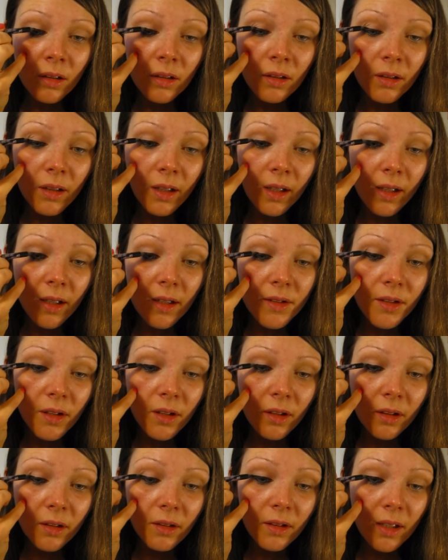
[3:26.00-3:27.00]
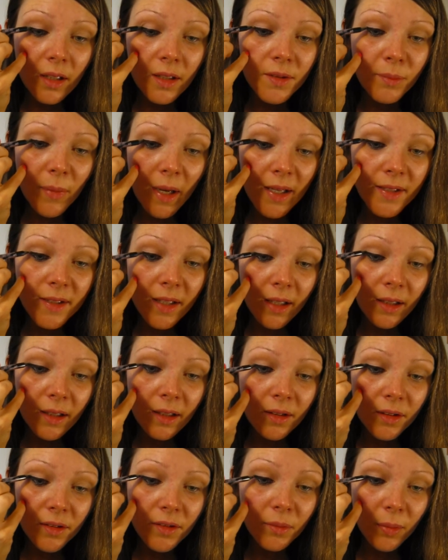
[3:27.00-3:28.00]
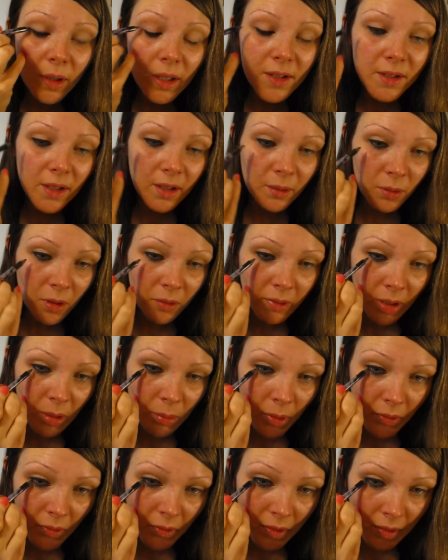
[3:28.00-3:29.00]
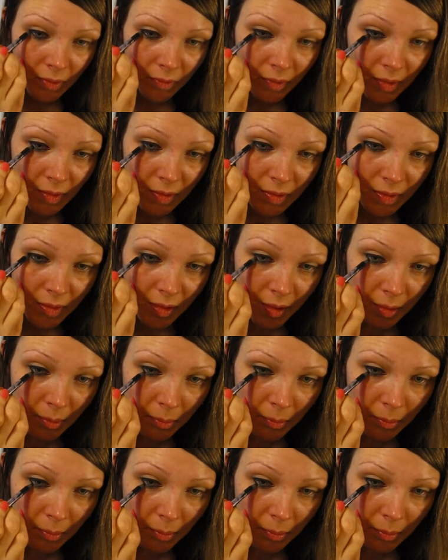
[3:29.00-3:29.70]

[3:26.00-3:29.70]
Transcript: Okay, so it's messy, it doesn't matter, I'm not really bothered if it's,